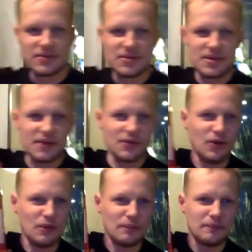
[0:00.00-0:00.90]

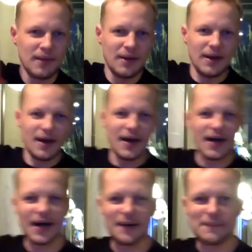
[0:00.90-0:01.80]
Sederholm.
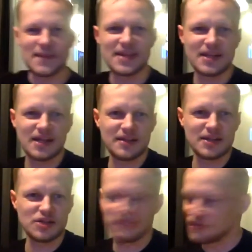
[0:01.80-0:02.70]
Um, and then and then
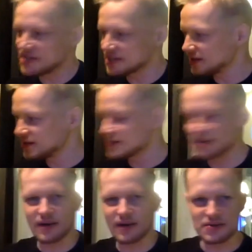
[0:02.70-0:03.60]
you have Rieslings
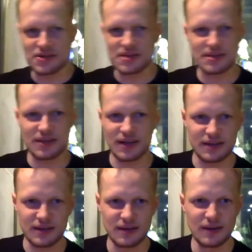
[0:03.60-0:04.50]
that are just like